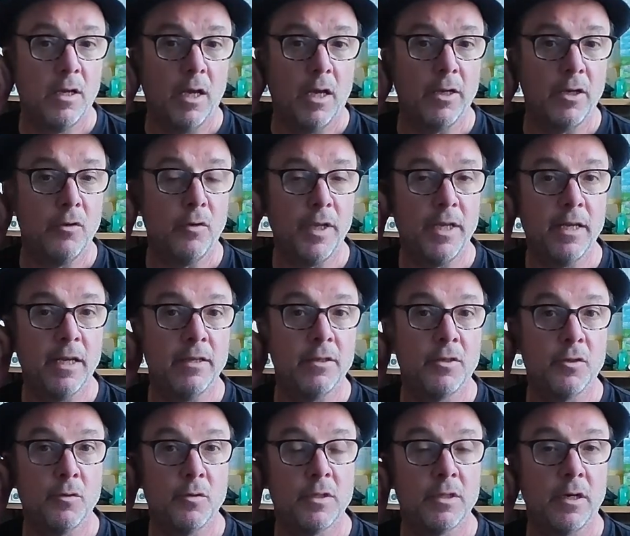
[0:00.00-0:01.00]
And I only get
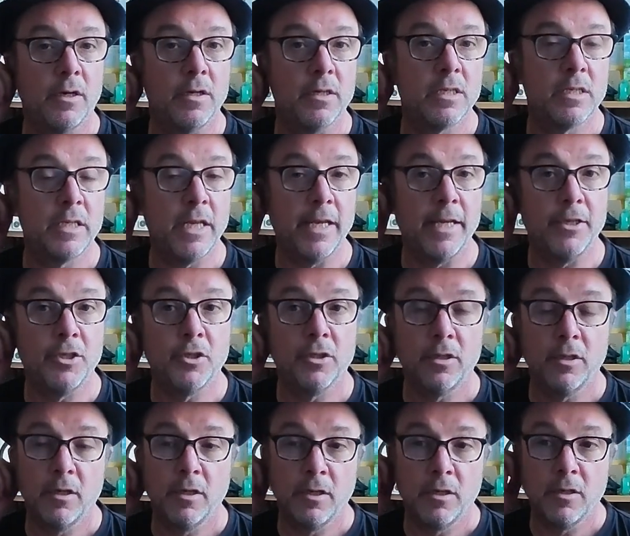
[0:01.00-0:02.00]
into a certain
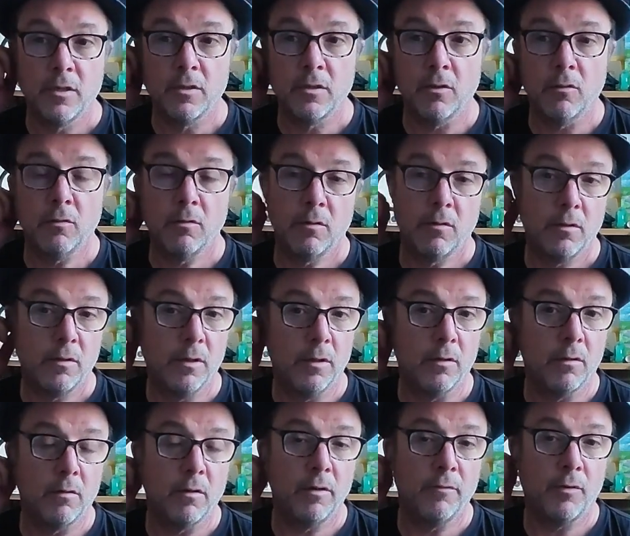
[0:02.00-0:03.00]
stage. So,
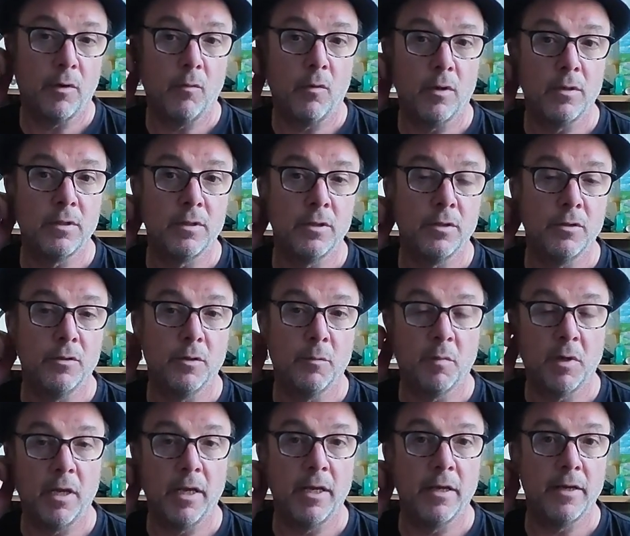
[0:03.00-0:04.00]
if I was to do the
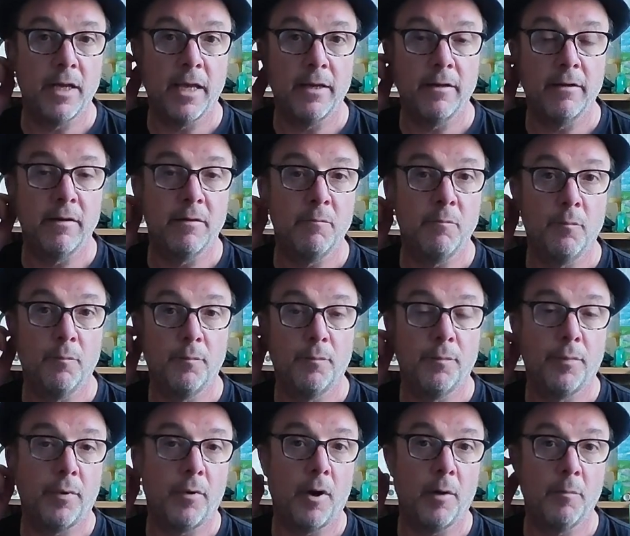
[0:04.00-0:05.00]
play and edit it
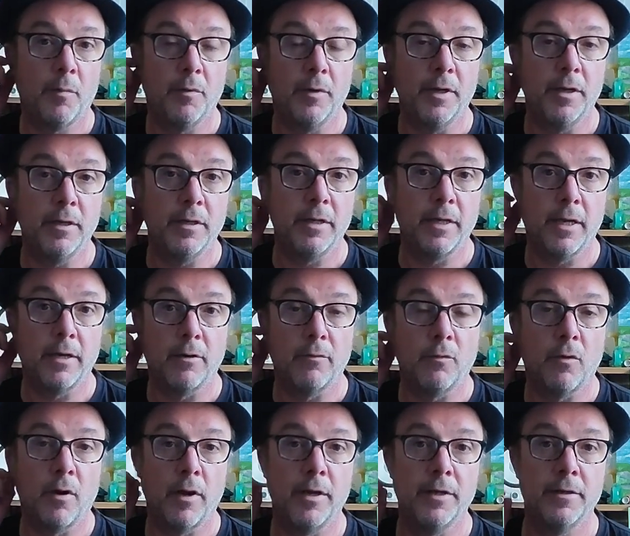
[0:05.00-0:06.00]
properly and get it
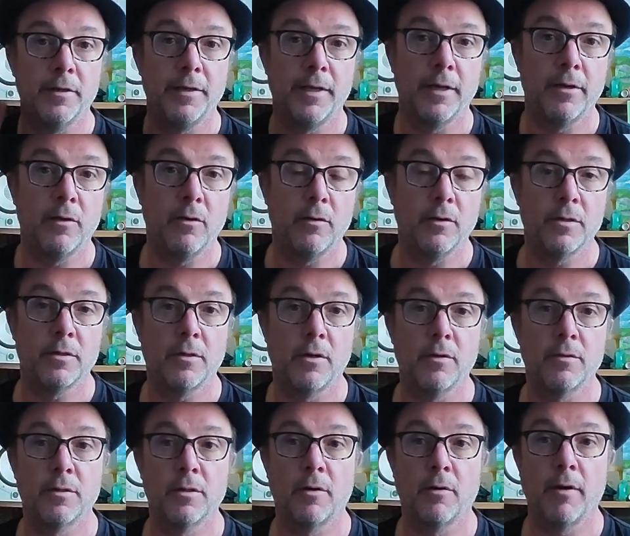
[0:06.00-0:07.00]
right and get all the
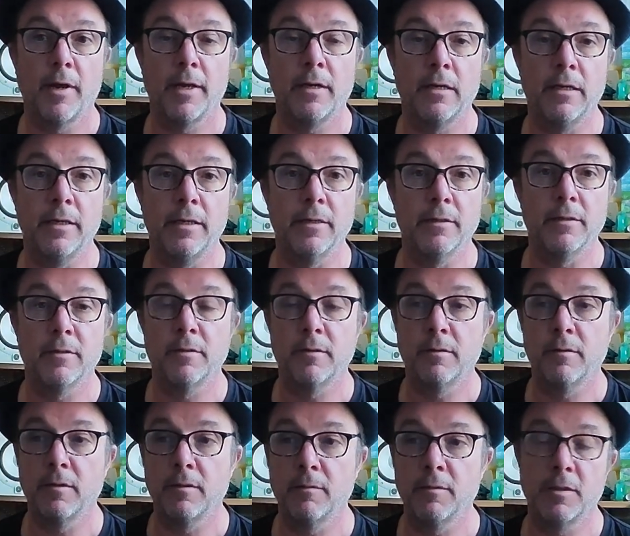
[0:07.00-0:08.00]
songs correctly and
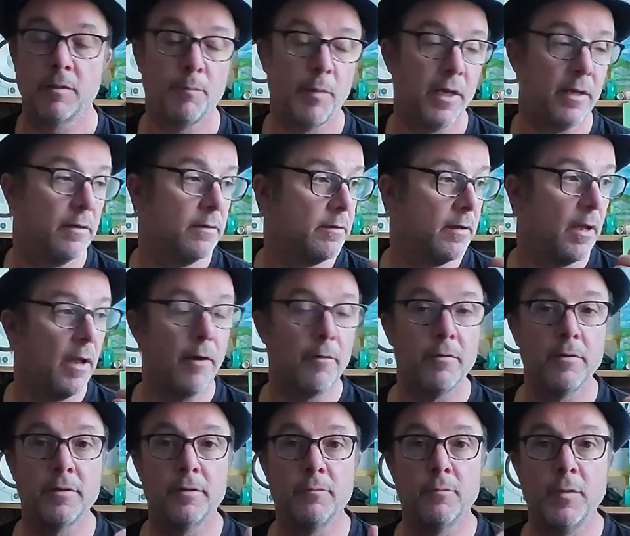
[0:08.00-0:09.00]
spend
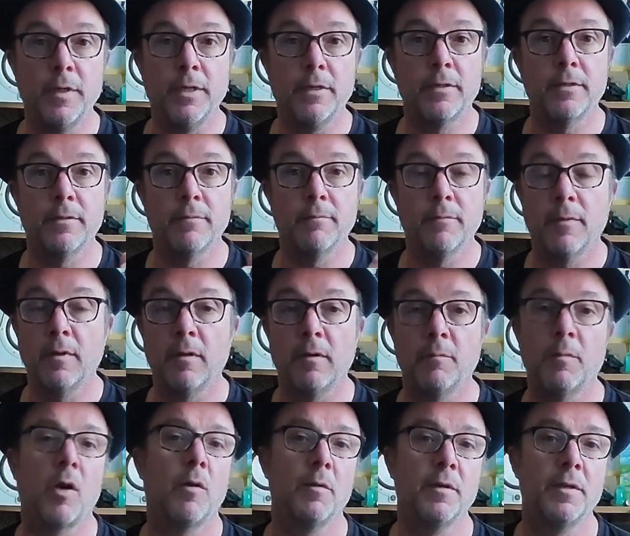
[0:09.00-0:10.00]
hours and weeks, and it'll
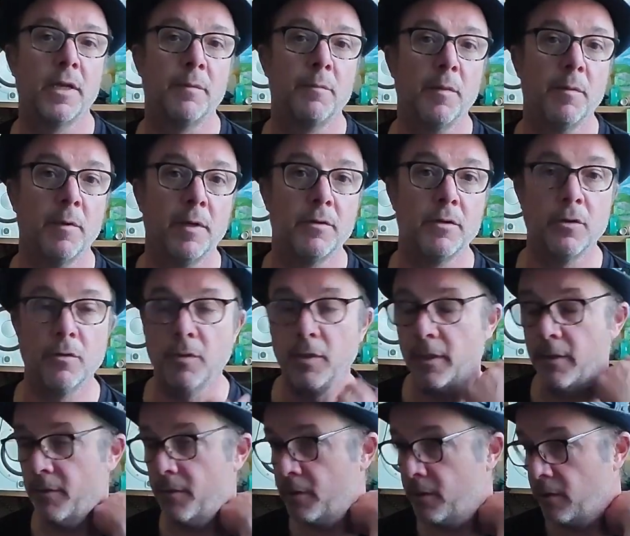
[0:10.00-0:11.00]
probably take me about 2
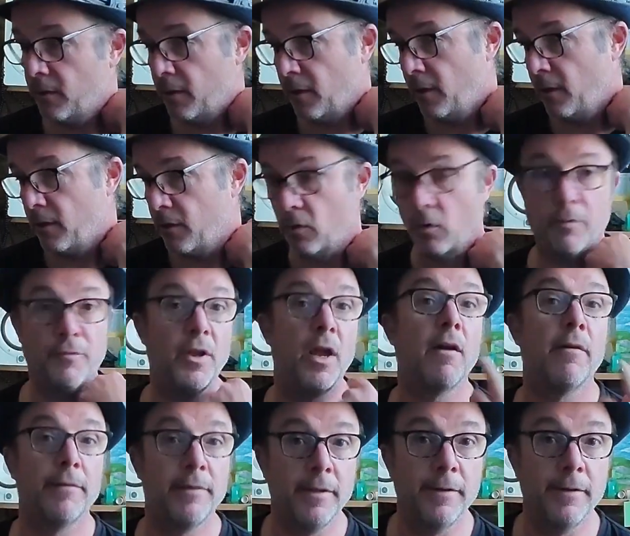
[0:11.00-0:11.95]
years. So if you are a